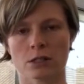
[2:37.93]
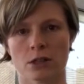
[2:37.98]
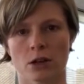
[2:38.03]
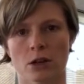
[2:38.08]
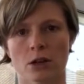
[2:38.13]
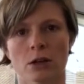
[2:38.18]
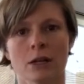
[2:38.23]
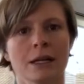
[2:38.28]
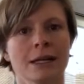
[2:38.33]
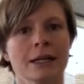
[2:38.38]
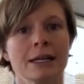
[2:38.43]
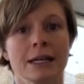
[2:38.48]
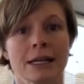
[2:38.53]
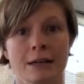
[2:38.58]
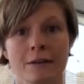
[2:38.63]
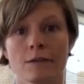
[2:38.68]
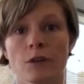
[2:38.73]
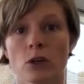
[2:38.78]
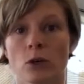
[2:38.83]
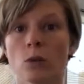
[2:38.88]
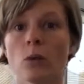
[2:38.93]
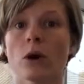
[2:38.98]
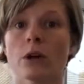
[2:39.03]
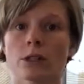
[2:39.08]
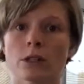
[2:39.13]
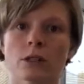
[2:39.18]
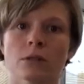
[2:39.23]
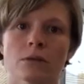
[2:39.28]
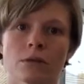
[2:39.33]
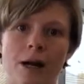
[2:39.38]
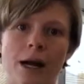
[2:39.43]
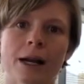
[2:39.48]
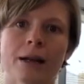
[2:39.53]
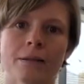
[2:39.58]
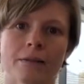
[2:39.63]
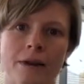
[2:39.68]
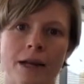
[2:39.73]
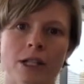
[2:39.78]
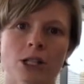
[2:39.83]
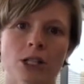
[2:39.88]
So if you want to run
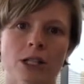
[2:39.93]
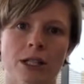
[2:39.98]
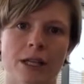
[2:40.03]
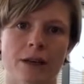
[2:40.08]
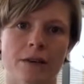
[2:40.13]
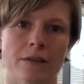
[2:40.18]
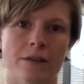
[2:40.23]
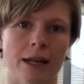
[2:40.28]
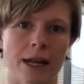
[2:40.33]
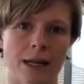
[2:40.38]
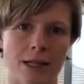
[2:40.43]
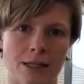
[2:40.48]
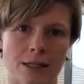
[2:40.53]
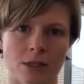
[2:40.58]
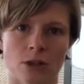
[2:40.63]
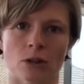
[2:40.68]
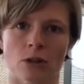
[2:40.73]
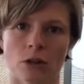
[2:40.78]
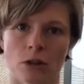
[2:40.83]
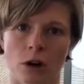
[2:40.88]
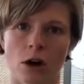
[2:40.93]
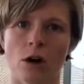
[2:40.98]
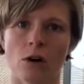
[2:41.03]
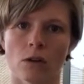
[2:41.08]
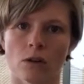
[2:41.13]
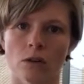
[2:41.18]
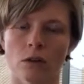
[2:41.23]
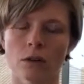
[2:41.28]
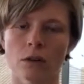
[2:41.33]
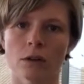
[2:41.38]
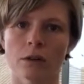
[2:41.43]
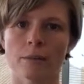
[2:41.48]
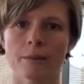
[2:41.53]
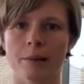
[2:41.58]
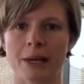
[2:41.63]
eventually, if that is your goal,